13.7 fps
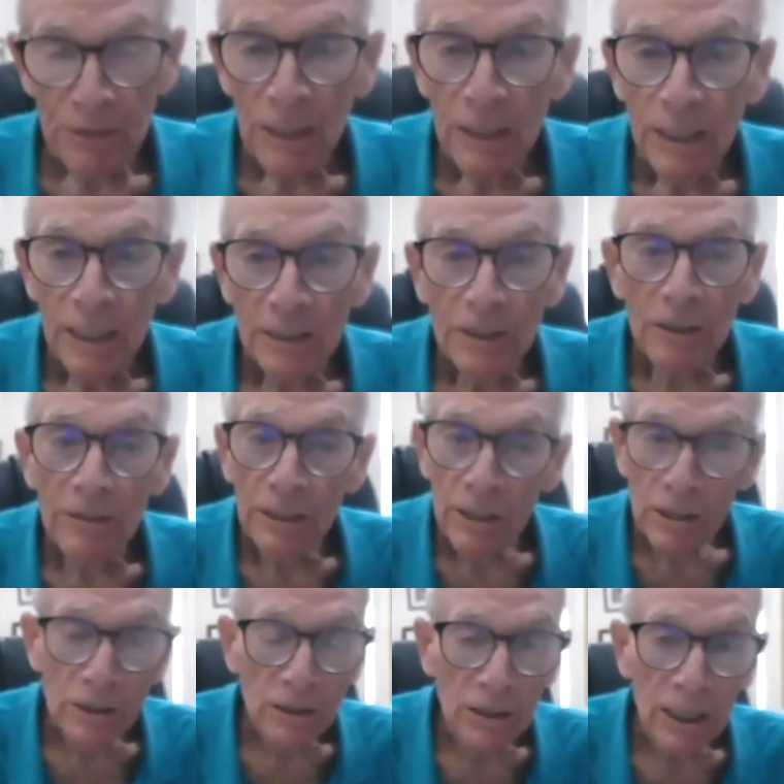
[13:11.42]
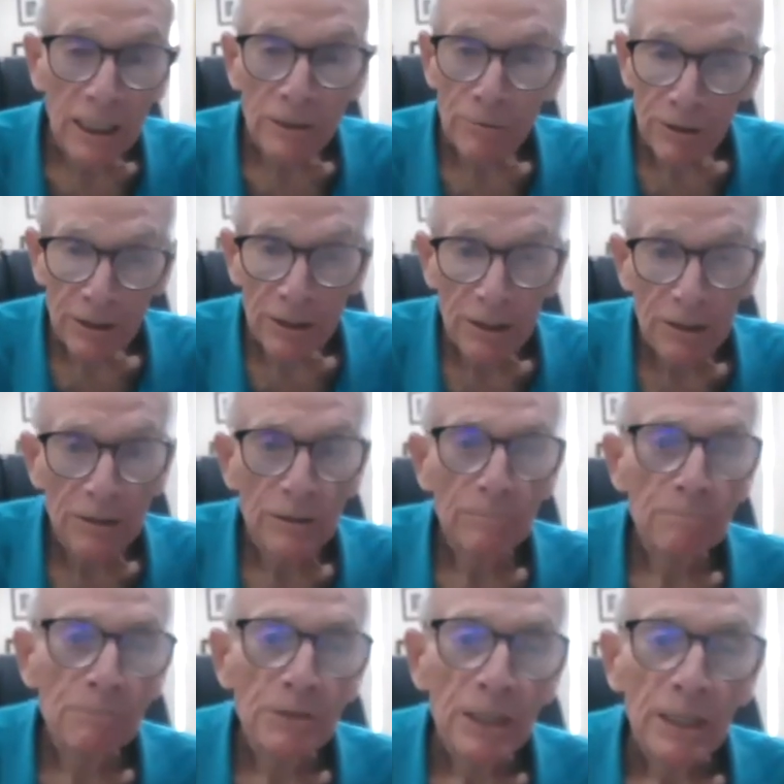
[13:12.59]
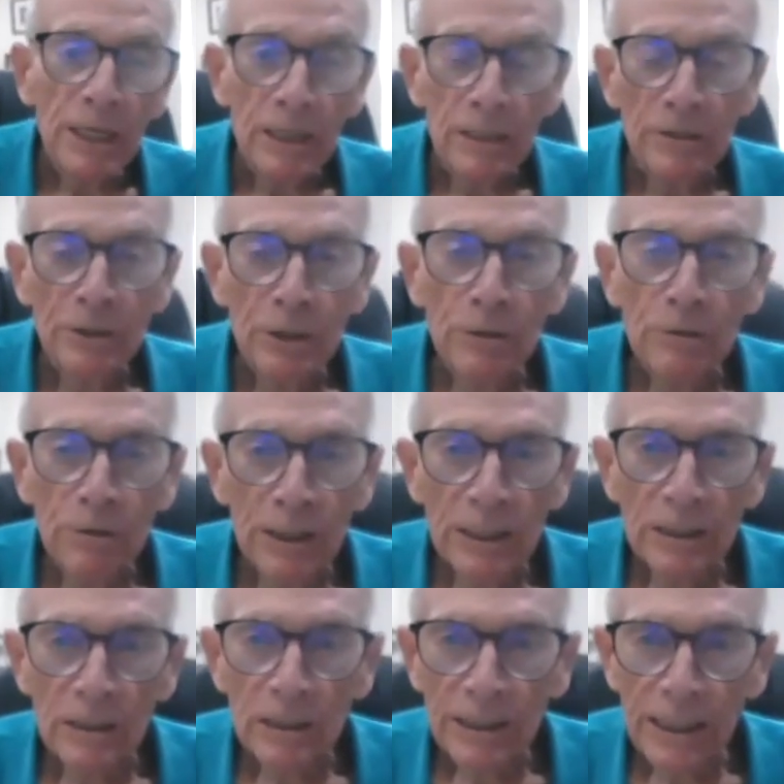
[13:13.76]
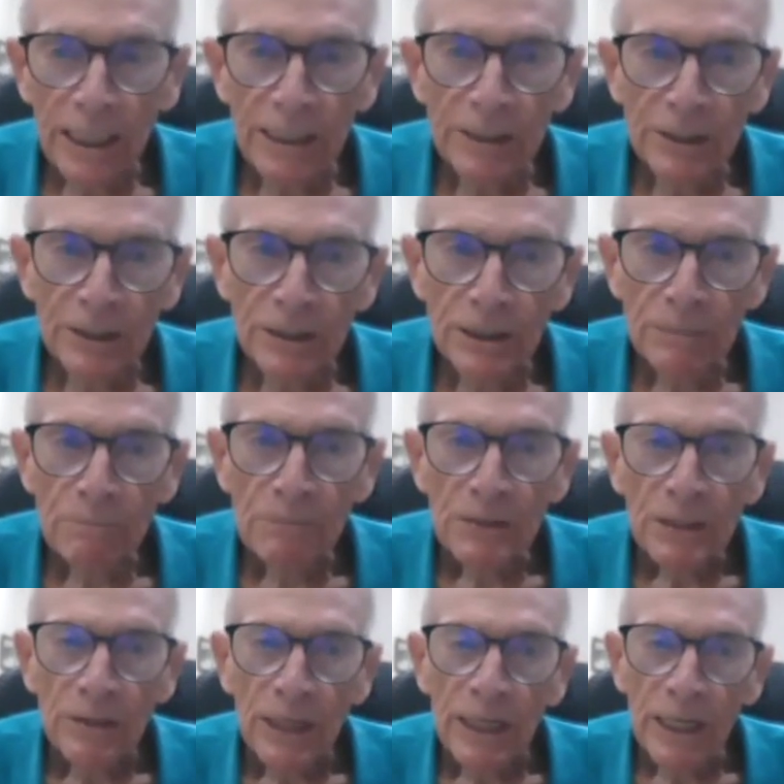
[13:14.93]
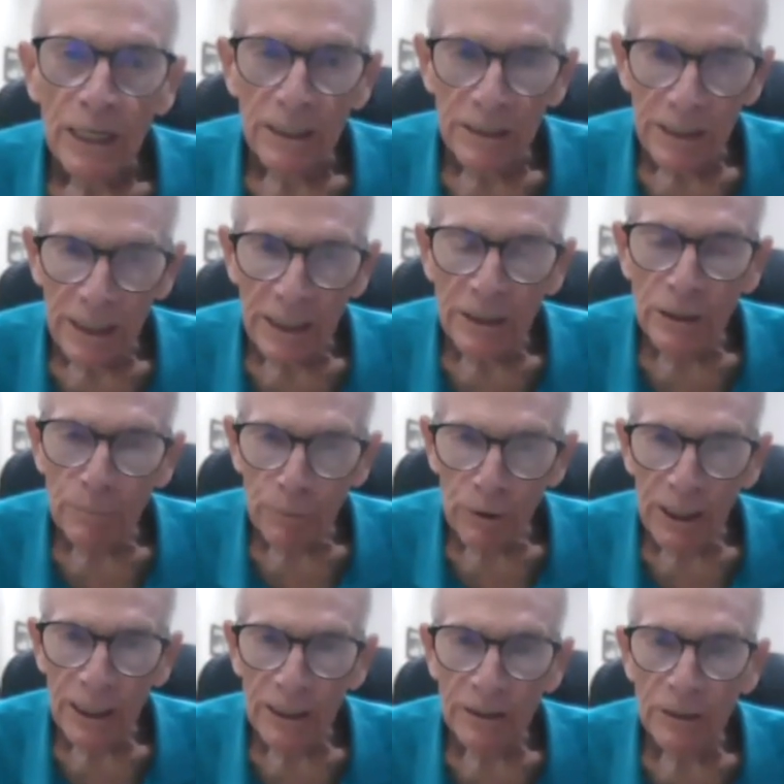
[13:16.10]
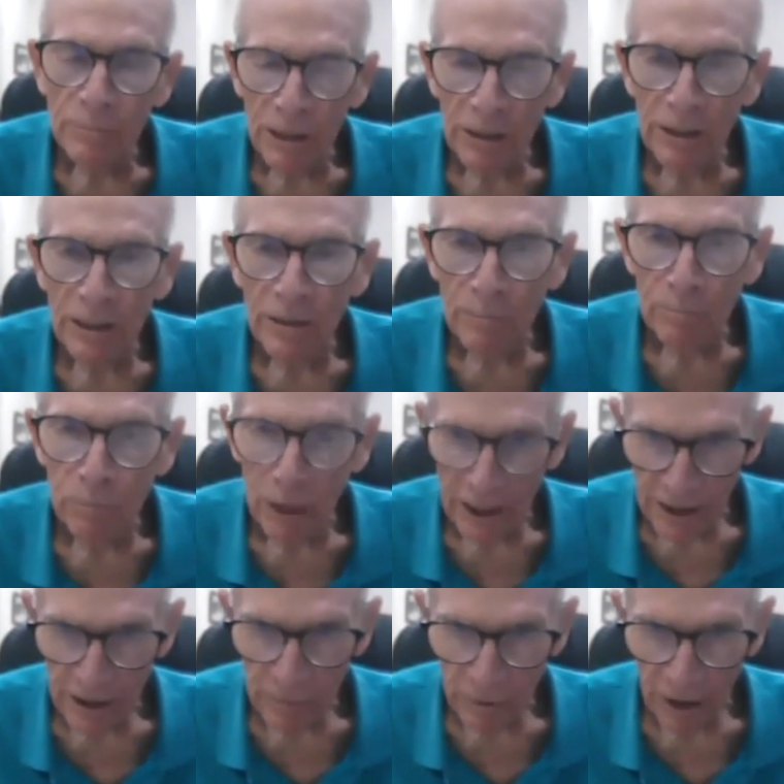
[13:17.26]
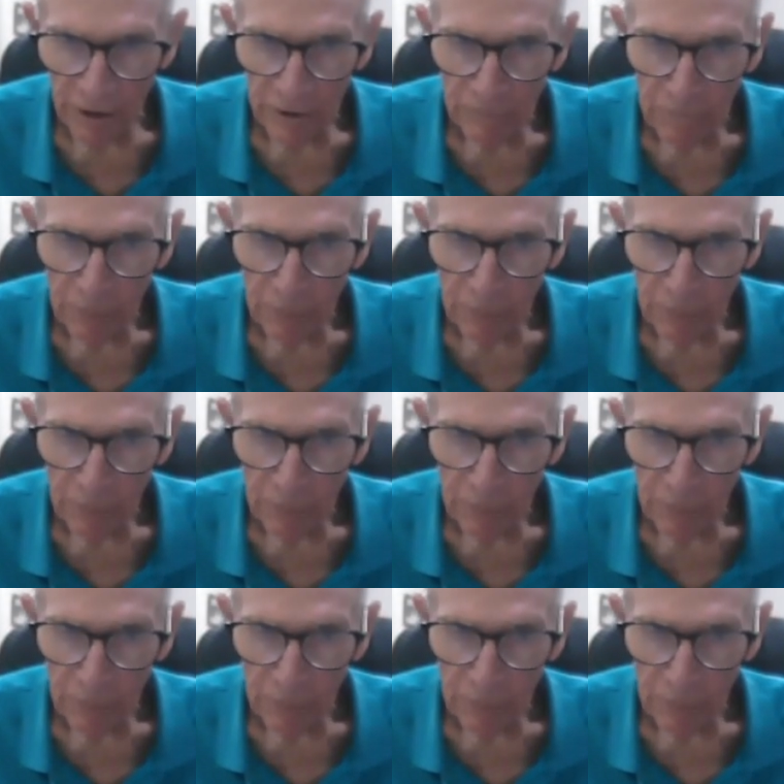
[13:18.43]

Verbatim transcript: And so the Ursulines returned, and on two critical occasions they had a need to pray to Mary the Blessed Mother.